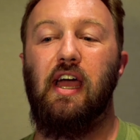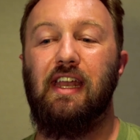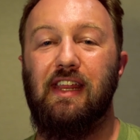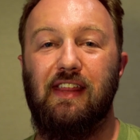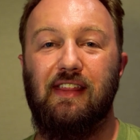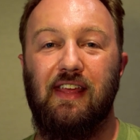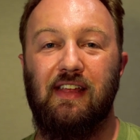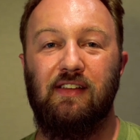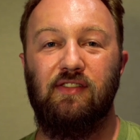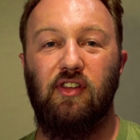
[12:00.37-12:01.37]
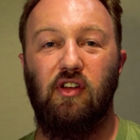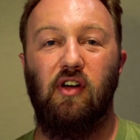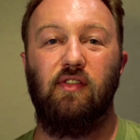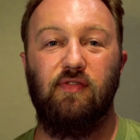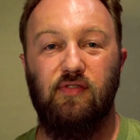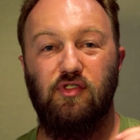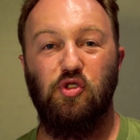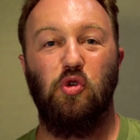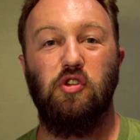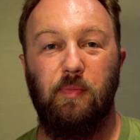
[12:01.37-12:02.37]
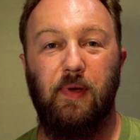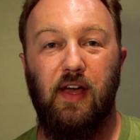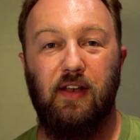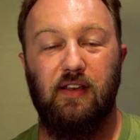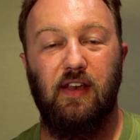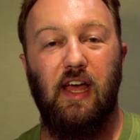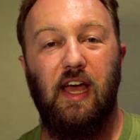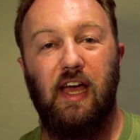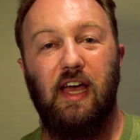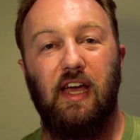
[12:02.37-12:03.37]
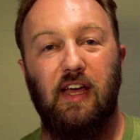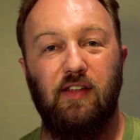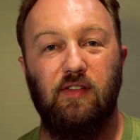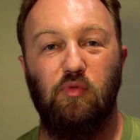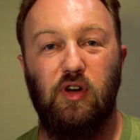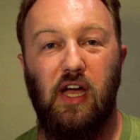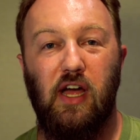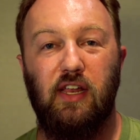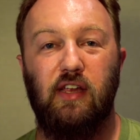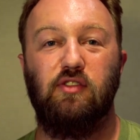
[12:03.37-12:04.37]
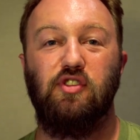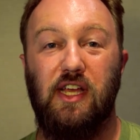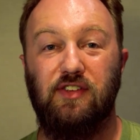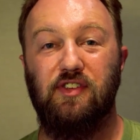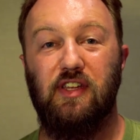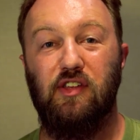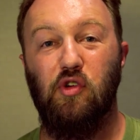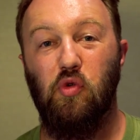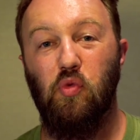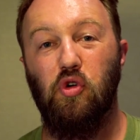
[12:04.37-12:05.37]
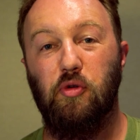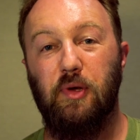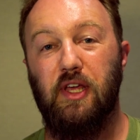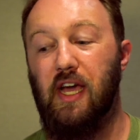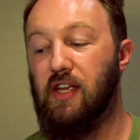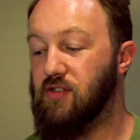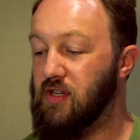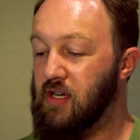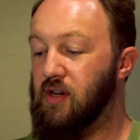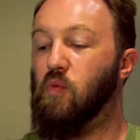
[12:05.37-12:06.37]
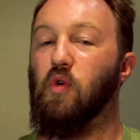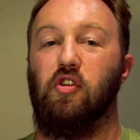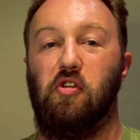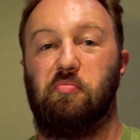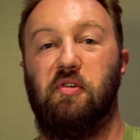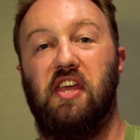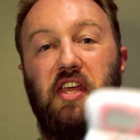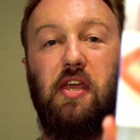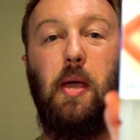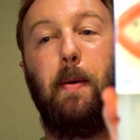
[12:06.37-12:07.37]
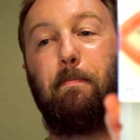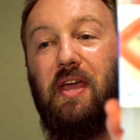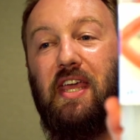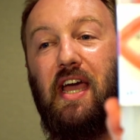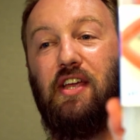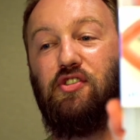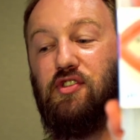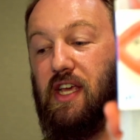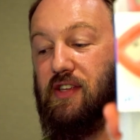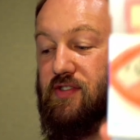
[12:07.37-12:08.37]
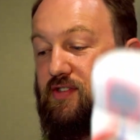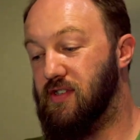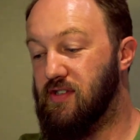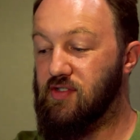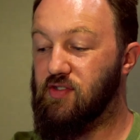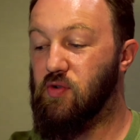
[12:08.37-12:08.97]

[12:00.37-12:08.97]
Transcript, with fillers: anything that I've talked about uh, regarding testing your water pH, whether it be pH testers